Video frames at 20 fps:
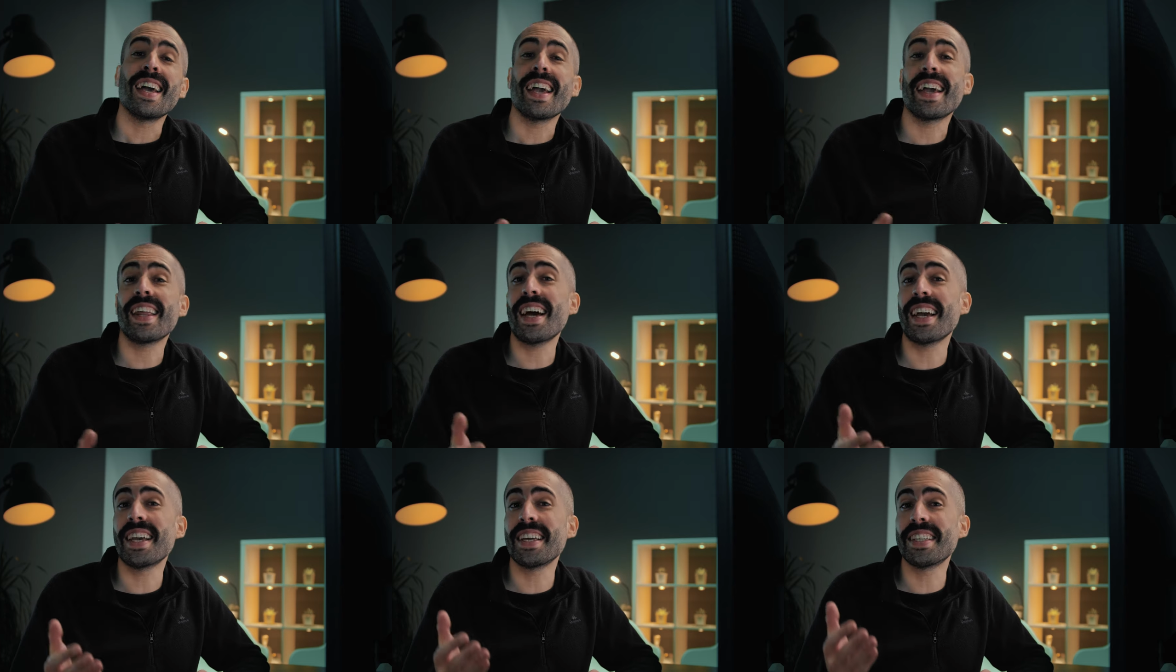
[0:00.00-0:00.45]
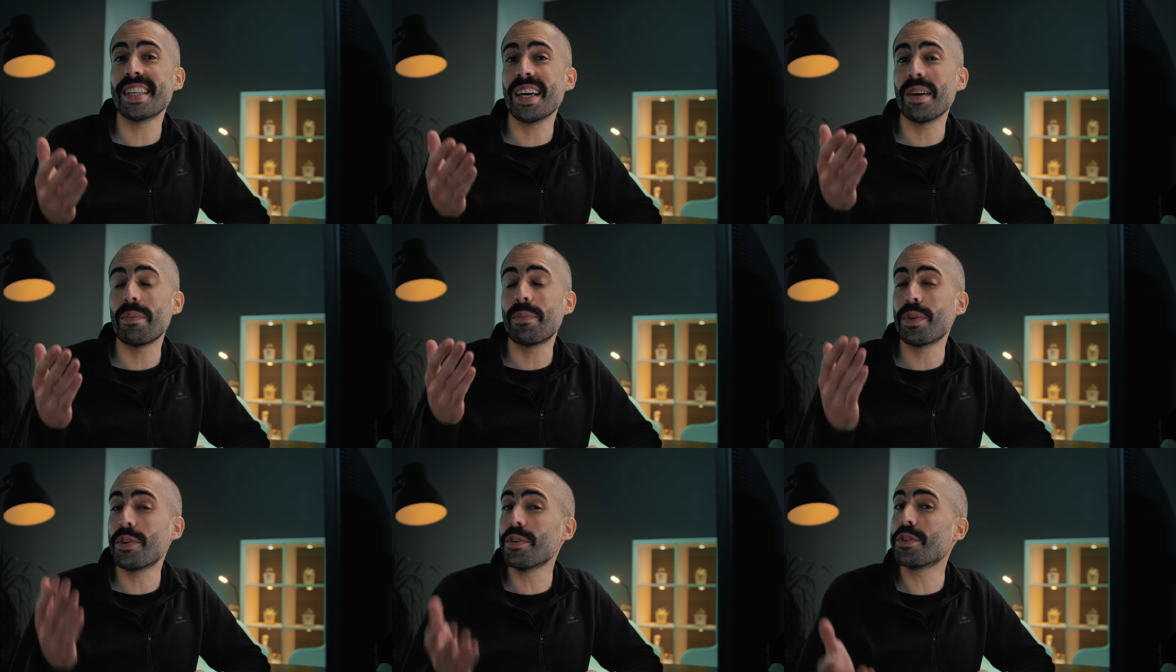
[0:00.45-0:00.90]
and I ended
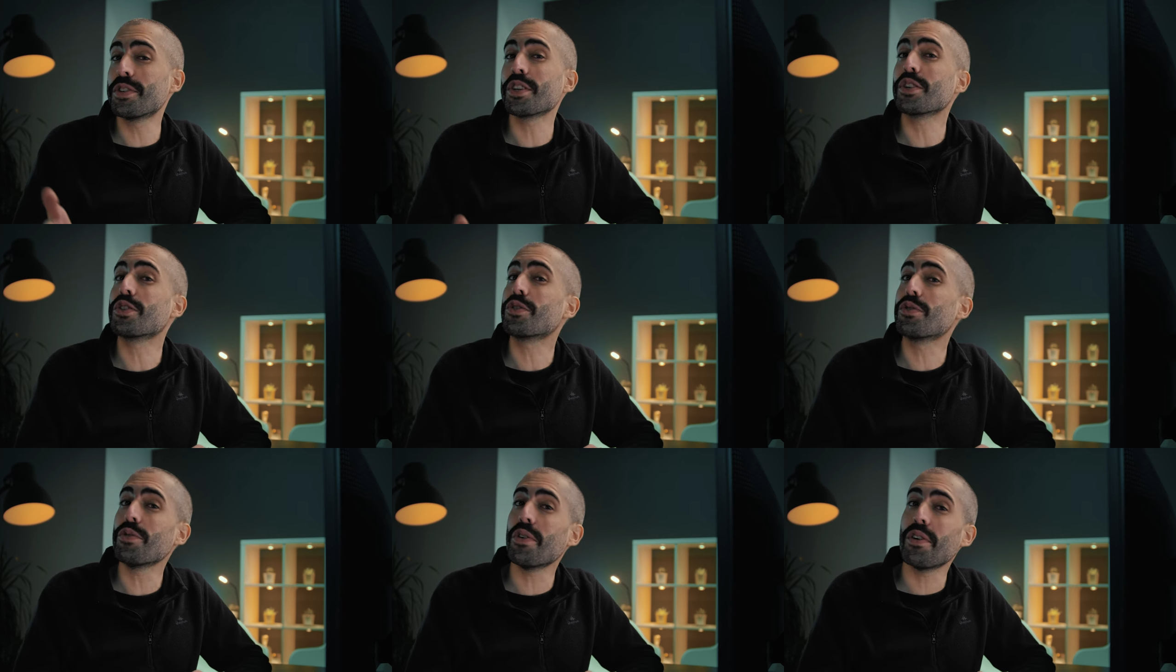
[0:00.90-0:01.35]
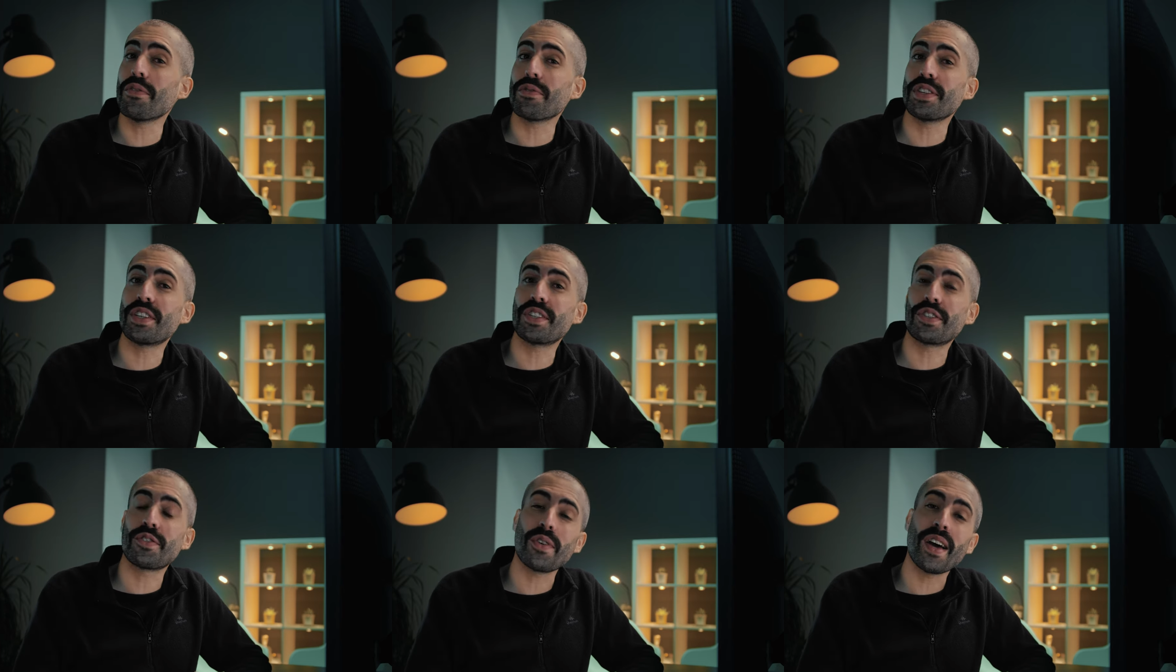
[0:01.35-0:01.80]
up using two of
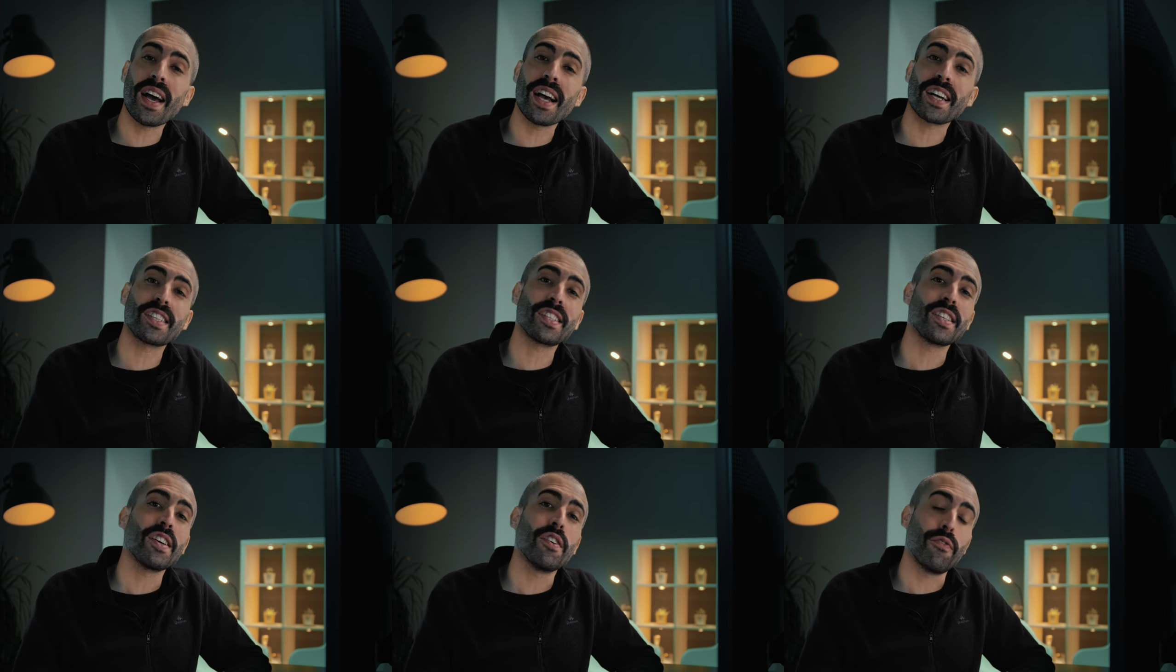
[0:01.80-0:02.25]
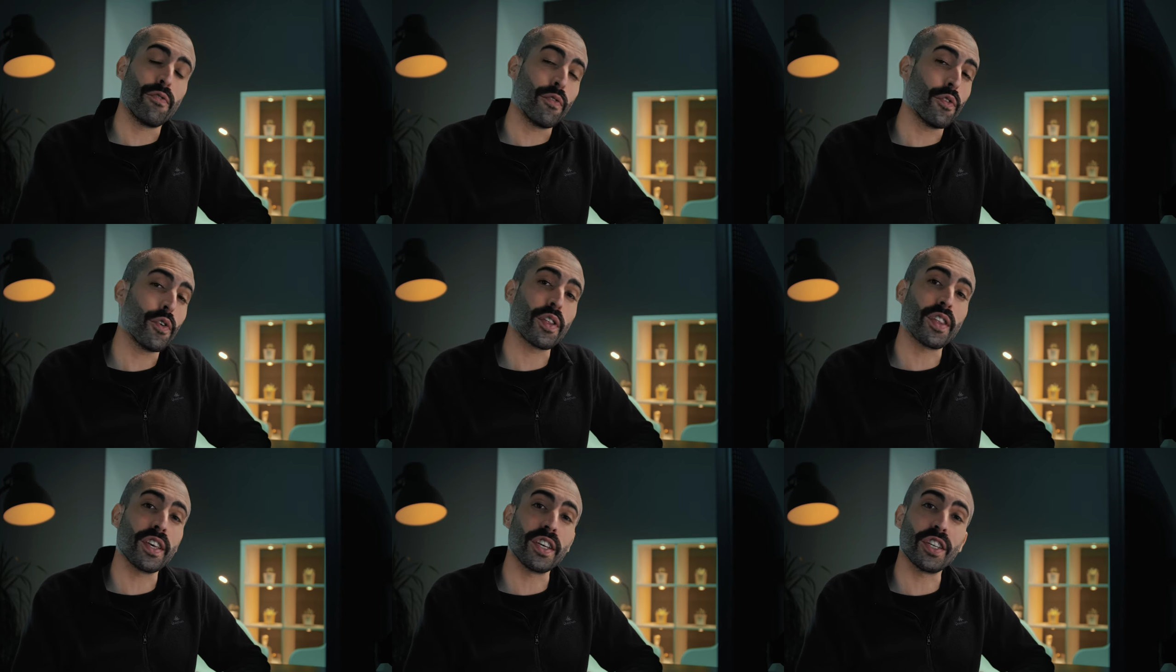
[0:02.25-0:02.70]
his tracks
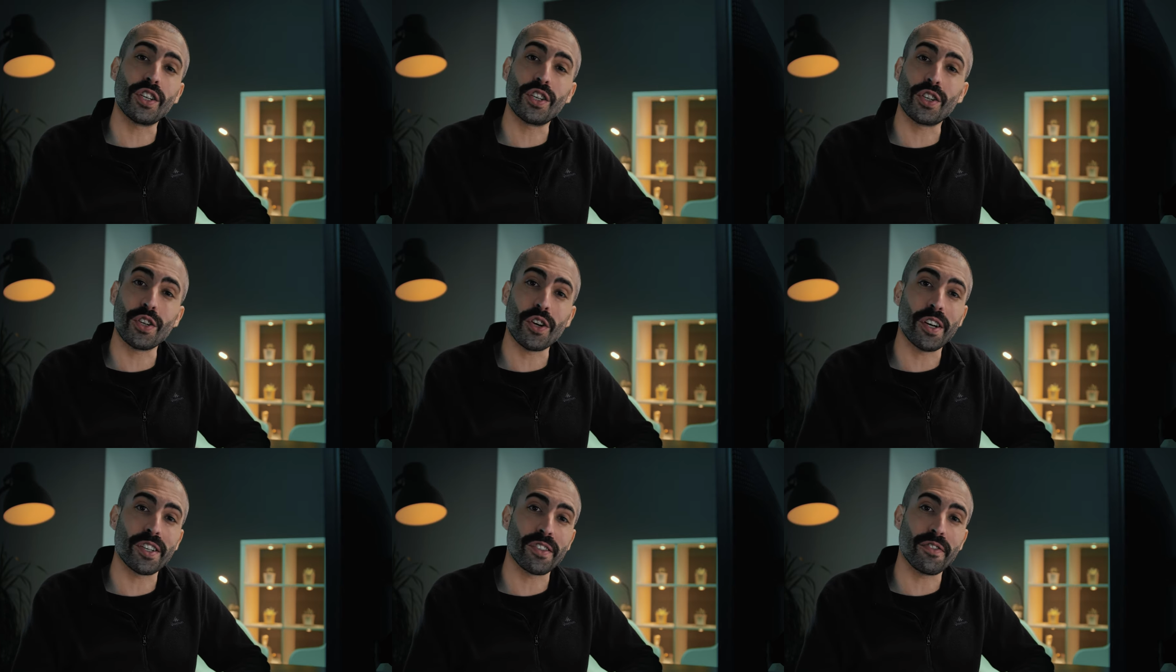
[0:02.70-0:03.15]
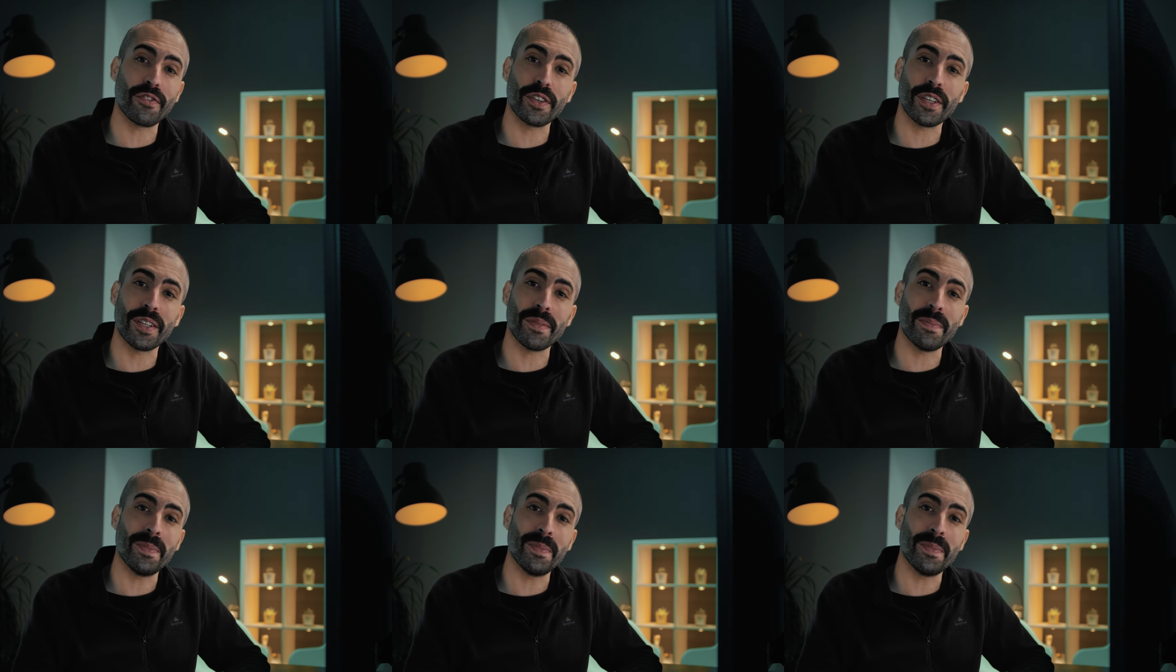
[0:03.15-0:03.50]
for this short film.